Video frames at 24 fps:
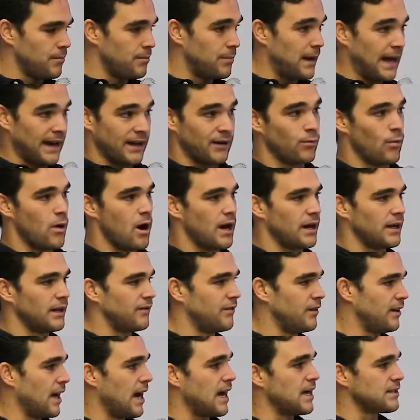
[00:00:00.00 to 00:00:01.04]
black and white.
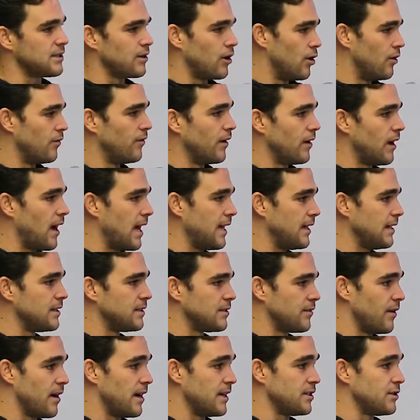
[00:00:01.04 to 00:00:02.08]
If your car's over 8
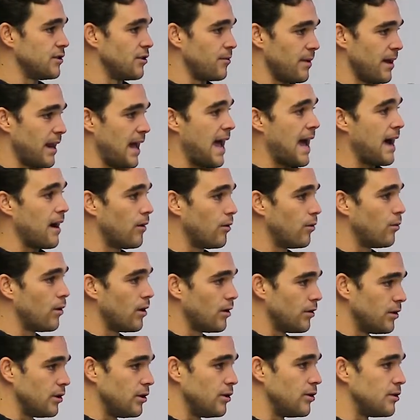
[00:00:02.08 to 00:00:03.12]
years of age, no matter how
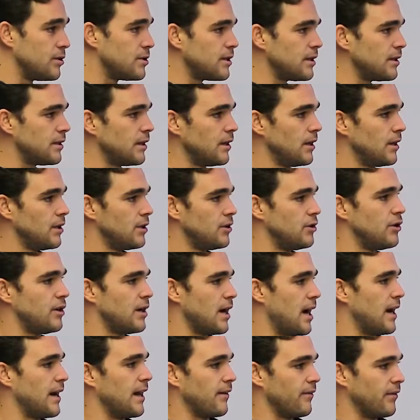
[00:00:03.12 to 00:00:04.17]
well you use it, you
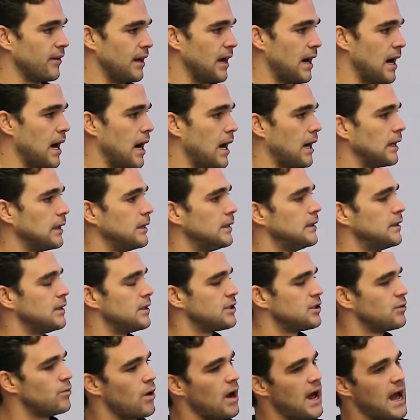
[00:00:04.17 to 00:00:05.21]
can't have a car.
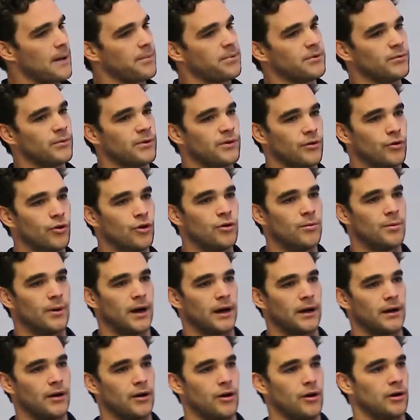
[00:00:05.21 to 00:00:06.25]
So what happened with
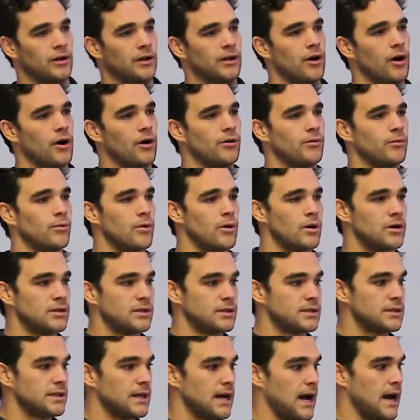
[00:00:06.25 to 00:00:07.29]
Uber early on
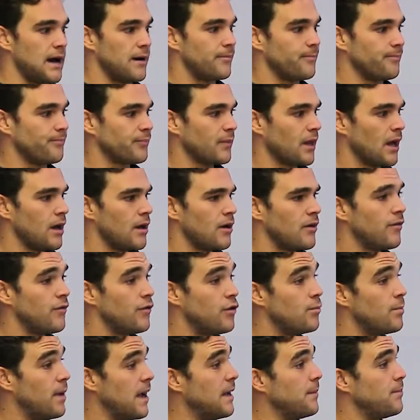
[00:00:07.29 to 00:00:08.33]
was a
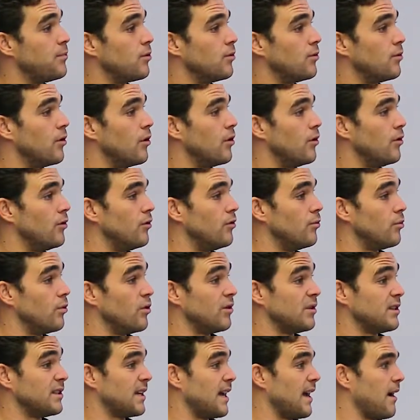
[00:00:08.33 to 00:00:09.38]
few people who
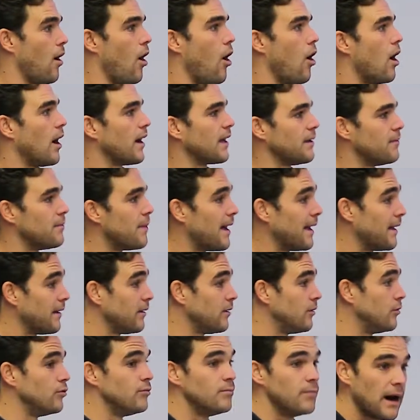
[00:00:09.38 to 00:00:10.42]
were saying, oh, I can
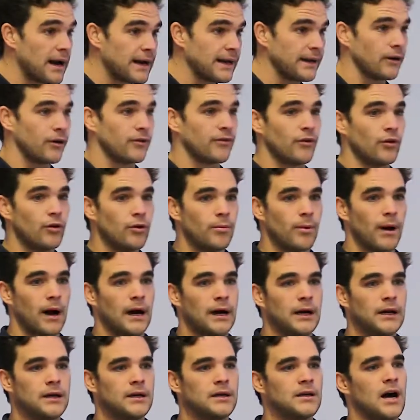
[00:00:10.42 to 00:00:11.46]
make good money off Uber.
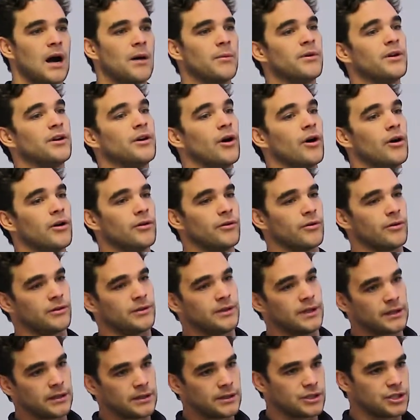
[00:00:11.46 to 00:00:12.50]
I'm going to go to a
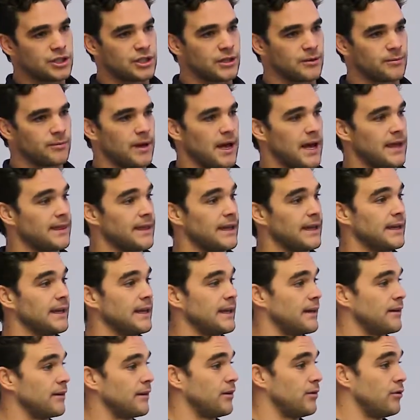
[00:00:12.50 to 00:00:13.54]
dealership and then
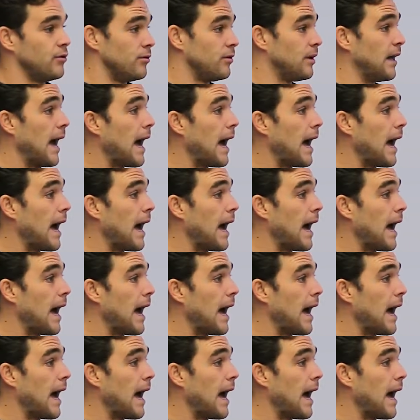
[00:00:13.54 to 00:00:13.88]
get a good